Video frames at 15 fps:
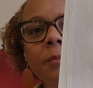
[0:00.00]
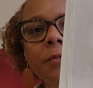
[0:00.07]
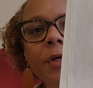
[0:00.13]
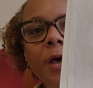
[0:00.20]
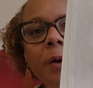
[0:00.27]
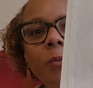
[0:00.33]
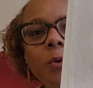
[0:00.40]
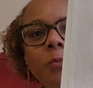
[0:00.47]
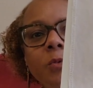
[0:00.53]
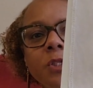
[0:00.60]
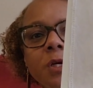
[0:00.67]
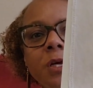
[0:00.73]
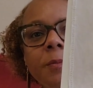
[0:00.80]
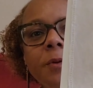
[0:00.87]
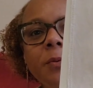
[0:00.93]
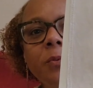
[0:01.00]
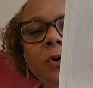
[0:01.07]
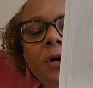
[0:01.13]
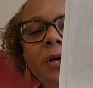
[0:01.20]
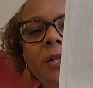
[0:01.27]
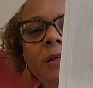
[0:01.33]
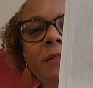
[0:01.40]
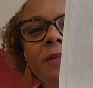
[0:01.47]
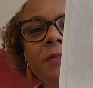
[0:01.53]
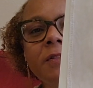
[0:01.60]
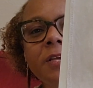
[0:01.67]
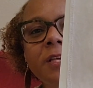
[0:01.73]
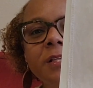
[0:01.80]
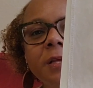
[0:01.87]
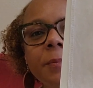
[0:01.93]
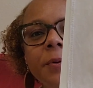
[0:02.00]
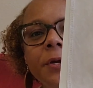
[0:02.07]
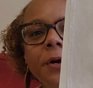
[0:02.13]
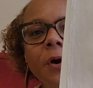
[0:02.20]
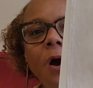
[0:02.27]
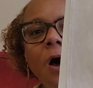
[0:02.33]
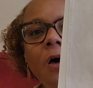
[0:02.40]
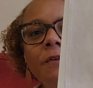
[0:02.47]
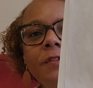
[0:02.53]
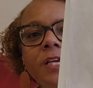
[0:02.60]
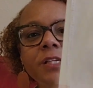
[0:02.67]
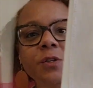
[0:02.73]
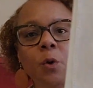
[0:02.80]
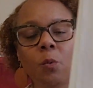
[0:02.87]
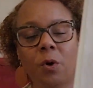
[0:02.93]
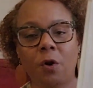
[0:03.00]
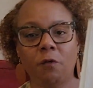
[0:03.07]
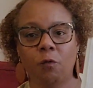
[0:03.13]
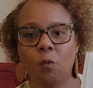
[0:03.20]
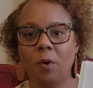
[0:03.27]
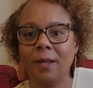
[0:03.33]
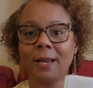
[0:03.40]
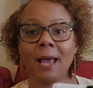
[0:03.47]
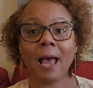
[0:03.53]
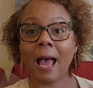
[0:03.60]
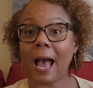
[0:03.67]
That one was going to be 1, and then these up here, all these are 1/1.